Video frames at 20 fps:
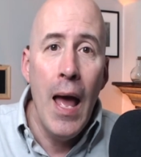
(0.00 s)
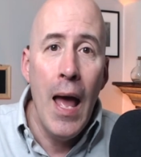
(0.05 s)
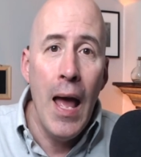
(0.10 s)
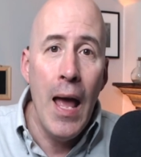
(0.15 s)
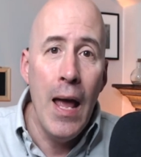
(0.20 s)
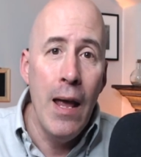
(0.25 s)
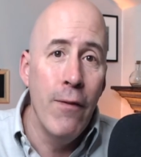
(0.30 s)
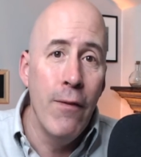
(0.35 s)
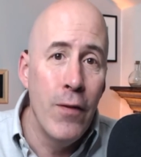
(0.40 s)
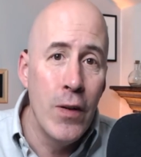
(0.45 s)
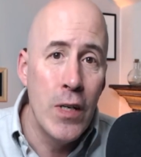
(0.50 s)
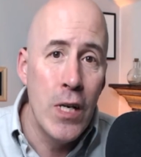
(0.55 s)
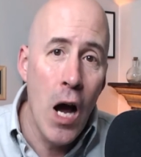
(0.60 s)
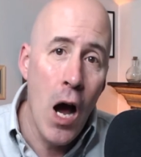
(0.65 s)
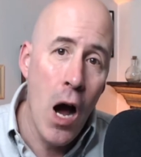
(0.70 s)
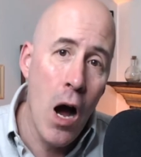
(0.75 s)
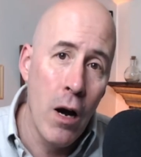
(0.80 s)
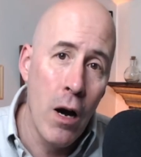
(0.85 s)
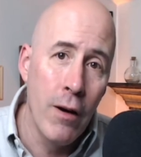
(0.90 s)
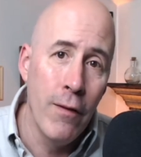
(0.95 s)
a
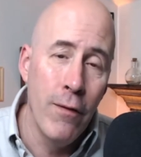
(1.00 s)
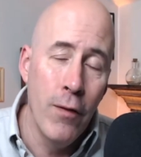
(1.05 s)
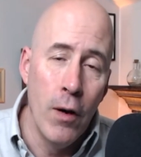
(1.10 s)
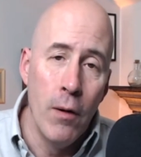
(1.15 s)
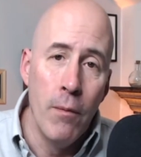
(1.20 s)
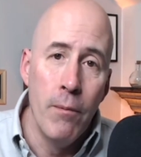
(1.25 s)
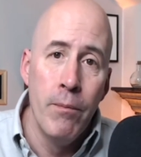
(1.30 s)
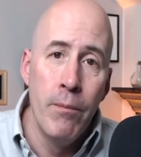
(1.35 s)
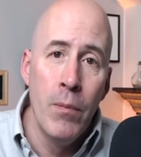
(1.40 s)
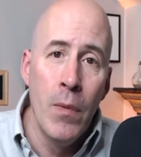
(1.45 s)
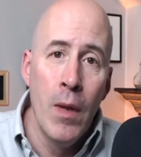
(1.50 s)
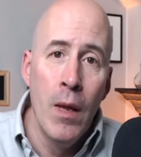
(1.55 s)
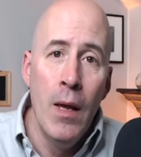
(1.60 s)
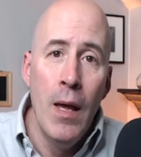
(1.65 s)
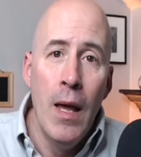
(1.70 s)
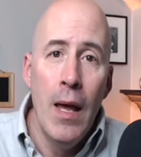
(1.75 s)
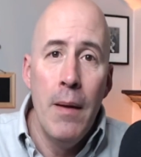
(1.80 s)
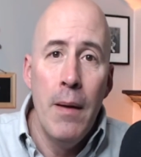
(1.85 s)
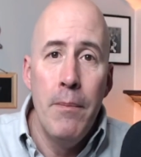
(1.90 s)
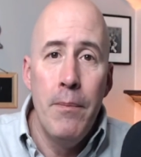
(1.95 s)
photographer.
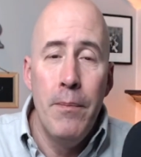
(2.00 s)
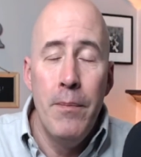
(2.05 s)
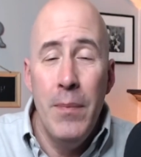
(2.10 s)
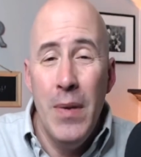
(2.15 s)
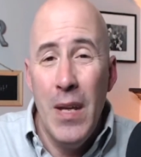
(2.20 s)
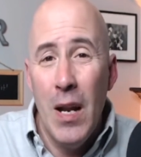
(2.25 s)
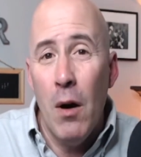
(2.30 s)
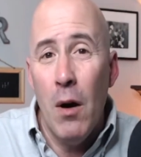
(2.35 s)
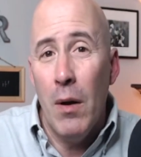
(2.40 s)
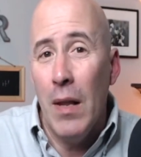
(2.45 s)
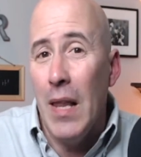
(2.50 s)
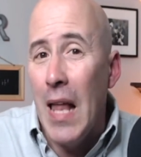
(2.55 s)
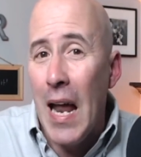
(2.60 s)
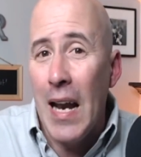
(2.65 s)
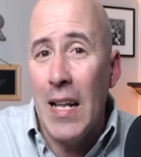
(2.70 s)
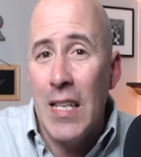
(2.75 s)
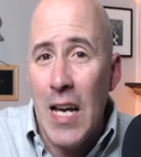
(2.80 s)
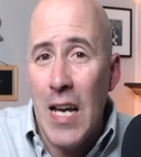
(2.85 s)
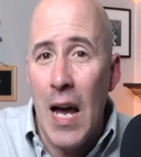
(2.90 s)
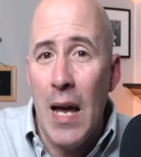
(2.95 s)
You know, a lot
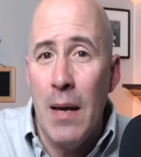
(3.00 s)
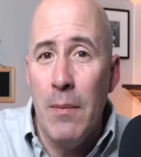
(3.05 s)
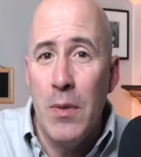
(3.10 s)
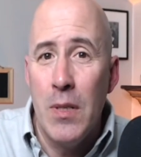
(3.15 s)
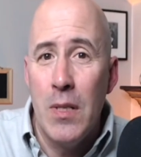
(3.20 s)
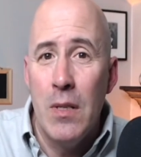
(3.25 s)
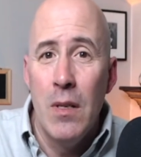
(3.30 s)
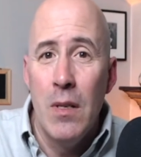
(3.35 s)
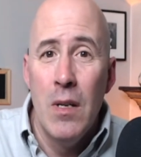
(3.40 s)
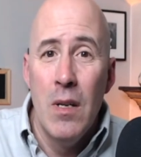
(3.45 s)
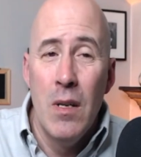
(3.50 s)
of times